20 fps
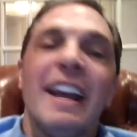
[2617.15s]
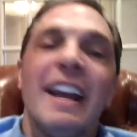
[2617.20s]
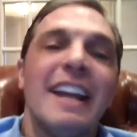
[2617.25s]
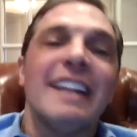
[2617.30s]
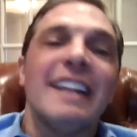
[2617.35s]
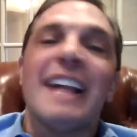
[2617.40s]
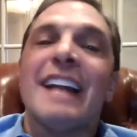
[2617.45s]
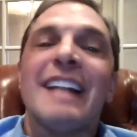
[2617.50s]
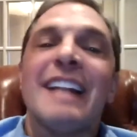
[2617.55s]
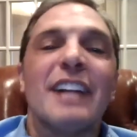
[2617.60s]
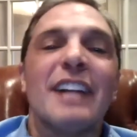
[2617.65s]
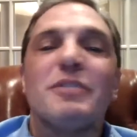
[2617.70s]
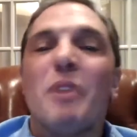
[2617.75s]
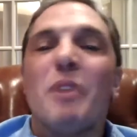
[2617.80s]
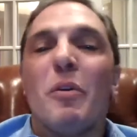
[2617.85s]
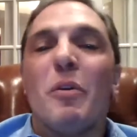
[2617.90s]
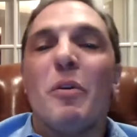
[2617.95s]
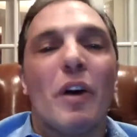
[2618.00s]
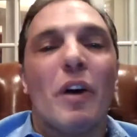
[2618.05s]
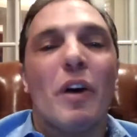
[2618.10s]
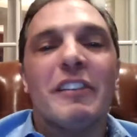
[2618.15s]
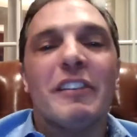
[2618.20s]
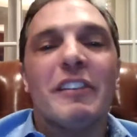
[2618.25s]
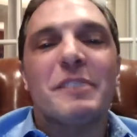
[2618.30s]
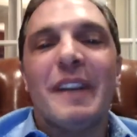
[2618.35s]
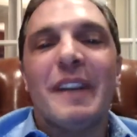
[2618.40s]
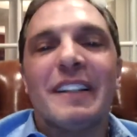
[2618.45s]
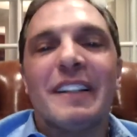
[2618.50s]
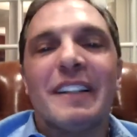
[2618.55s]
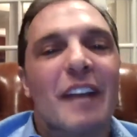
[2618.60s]
And that's what worries
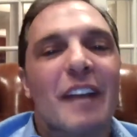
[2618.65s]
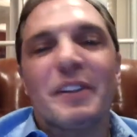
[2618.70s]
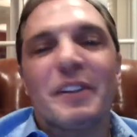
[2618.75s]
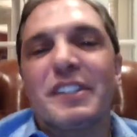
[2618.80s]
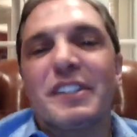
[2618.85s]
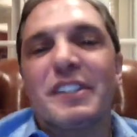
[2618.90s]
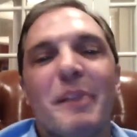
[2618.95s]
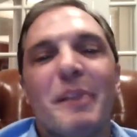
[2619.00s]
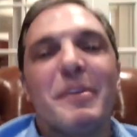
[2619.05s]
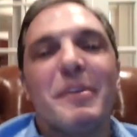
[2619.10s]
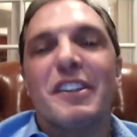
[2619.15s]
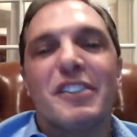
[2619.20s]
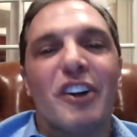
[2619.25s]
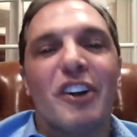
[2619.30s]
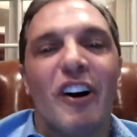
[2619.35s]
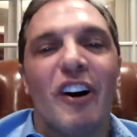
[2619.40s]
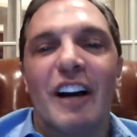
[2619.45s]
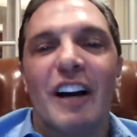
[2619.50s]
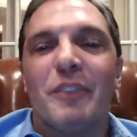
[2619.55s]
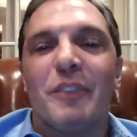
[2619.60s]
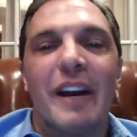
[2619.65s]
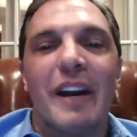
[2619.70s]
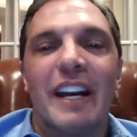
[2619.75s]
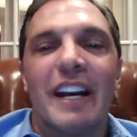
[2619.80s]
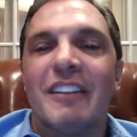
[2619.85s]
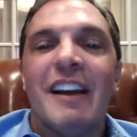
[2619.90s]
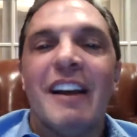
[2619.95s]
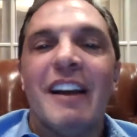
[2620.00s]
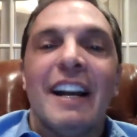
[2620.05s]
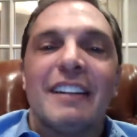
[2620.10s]
me, like with some of the talk
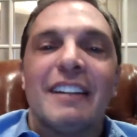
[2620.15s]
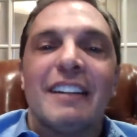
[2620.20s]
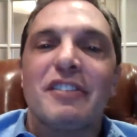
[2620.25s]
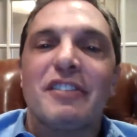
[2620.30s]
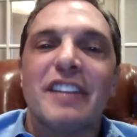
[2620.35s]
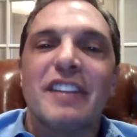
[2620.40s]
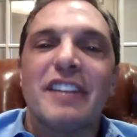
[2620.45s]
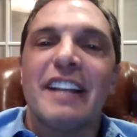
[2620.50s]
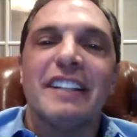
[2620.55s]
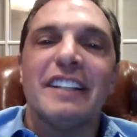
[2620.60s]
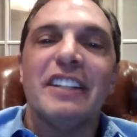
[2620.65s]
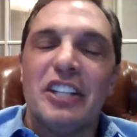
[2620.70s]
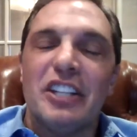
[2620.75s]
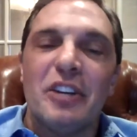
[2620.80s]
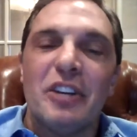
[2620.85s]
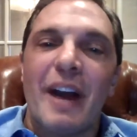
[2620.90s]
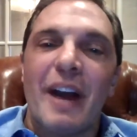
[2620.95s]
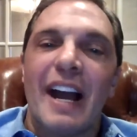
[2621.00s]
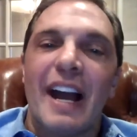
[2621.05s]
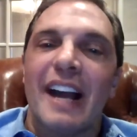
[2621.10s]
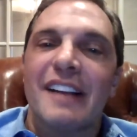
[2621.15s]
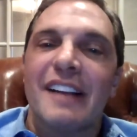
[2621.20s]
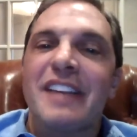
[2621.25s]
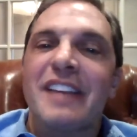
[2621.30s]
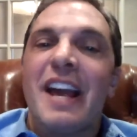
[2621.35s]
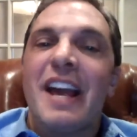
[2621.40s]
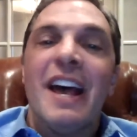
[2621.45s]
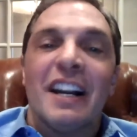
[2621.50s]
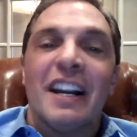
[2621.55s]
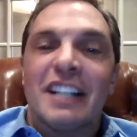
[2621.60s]
where they're saying in the US,
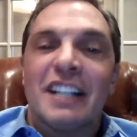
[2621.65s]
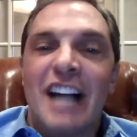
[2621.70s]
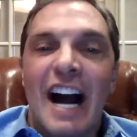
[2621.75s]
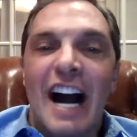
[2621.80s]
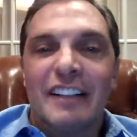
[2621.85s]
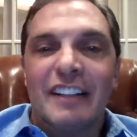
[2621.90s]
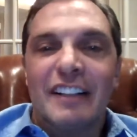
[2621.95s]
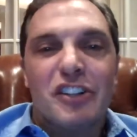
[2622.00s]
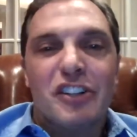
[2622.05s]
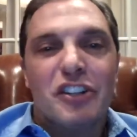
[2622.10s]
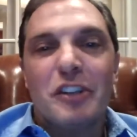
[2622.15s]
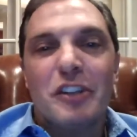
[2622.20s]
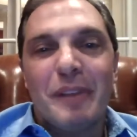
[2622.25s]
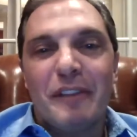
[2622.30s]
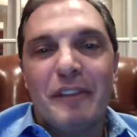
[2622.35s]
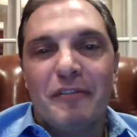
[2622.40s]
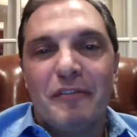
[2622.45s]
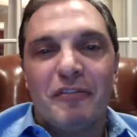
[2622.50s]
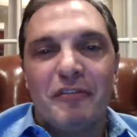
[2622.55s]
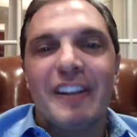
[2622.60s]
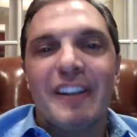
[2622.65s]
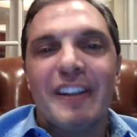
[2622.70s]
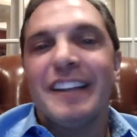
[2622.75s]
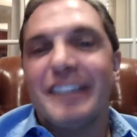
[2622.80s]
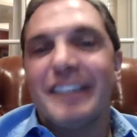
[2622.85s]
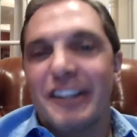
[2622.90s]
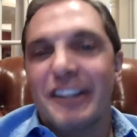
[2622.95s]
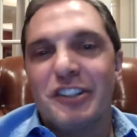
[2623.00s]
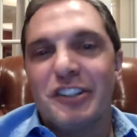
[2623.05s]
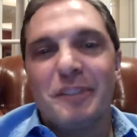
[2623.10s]
college should be free,
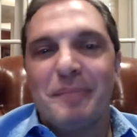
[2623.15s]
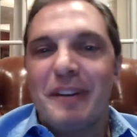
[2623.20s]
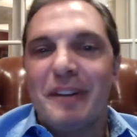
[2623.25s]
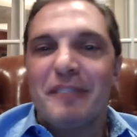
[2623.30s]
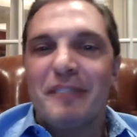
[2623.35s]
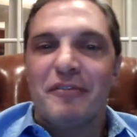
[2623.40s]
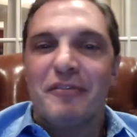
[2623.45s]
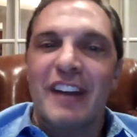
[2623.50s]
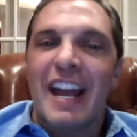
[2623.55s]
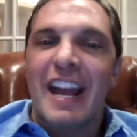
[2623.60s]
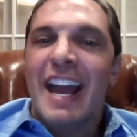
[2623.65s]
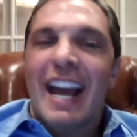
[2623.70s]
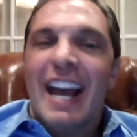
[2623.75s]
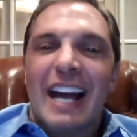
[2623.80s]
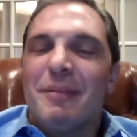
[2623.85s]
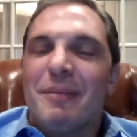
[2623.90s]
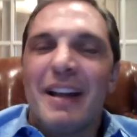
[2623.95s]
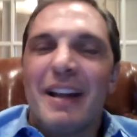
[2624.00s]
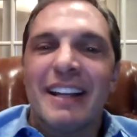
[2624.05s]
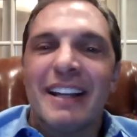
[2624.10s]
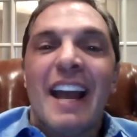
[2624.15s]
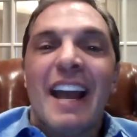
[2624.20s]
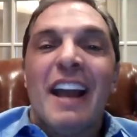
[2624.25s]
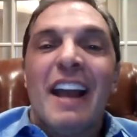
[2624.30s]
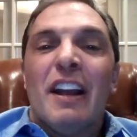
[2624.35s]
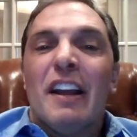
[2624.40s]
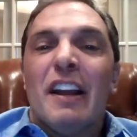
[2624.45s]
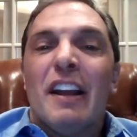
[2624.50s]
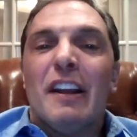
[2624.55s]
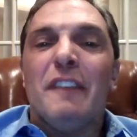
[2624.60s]
this should be free. And I'm like,
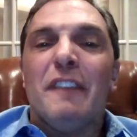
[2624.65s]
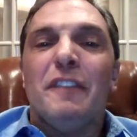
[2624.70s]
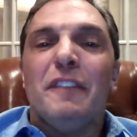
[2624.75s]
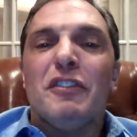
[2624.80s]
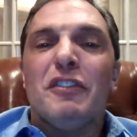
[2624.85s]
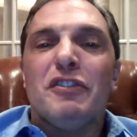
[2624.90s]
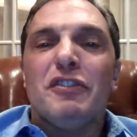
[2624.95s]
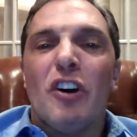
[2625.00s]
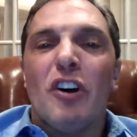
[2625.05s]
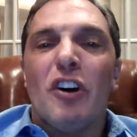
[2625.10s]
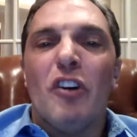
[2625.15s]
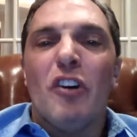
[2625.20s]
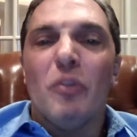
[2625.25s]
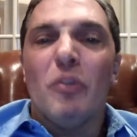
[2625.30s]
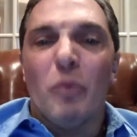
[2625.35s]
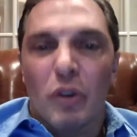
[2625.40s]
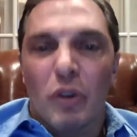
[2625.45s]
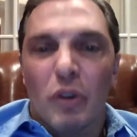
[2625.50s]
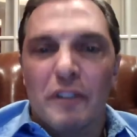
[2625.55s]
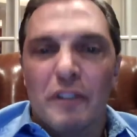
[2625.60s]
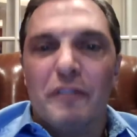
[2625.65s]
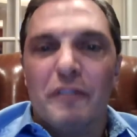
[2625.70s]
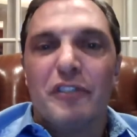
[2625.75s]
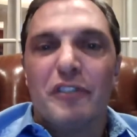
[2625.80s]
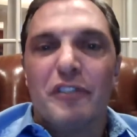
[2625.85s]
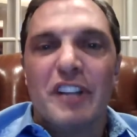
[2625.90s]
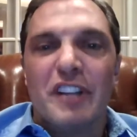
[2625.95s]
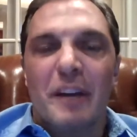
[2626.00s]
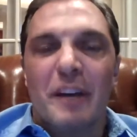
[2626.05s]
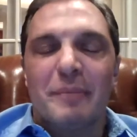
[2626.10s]
if you don't work for
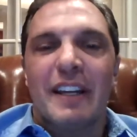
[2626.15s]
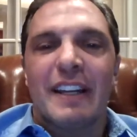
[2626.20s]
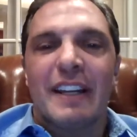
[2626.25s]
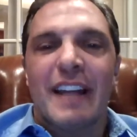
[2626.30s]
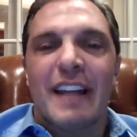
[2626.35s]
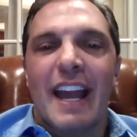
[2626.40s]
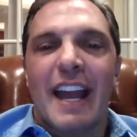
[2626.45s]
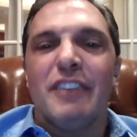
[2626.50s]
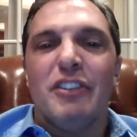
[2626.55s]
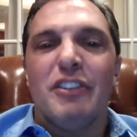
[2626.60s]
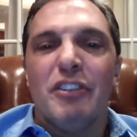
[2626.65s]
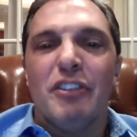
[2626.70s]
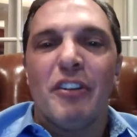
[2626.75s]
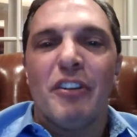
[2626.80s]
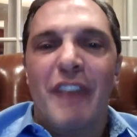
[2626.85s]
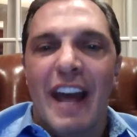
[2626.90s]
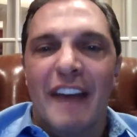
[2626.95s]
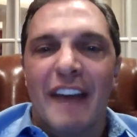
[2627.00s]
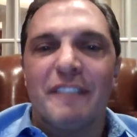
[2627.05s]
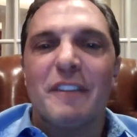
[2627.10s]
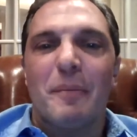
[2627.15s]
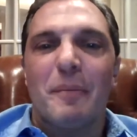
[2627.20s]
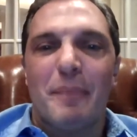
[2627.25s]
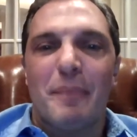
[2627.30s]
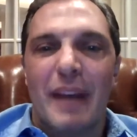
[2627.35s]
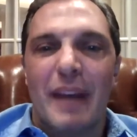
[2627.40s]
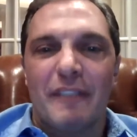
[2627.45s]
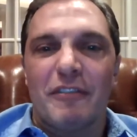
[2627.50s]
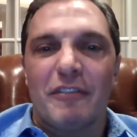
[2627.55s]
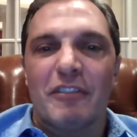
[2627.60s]
something and you don't have to
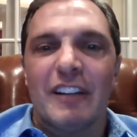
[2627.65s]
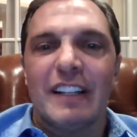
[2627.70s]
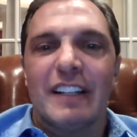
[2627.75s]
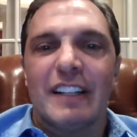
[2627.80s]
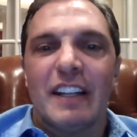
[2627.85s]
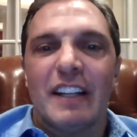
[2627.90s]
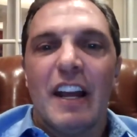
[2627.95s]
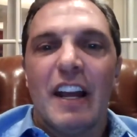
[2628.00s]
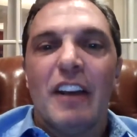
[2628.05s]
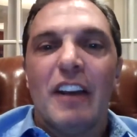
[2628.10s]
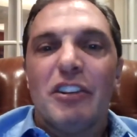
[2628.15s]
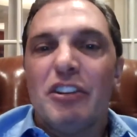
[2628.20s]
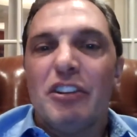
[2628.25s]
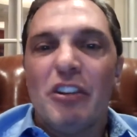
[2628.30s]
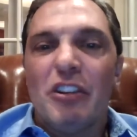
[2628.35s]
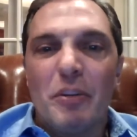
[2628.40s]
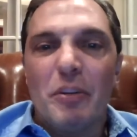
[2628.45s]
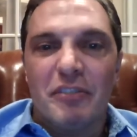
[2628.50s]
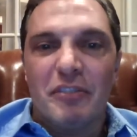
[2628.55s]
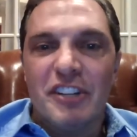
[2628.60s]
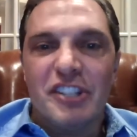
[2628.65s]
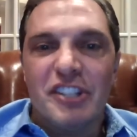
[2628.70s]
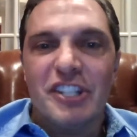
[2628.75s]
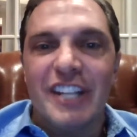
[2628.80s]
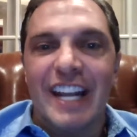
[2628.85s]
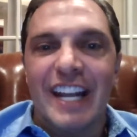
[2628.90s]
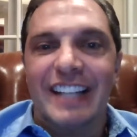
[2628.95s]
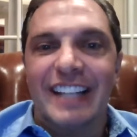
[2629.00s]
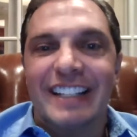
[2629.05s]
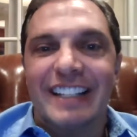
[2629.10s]
pay for it, you don't
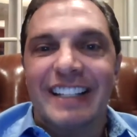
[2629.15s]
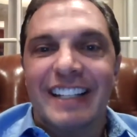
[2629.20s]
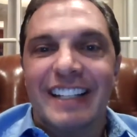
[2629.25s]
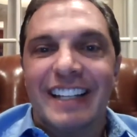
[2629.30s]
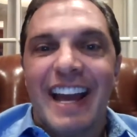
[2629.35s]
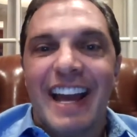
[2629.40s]
appreciate it.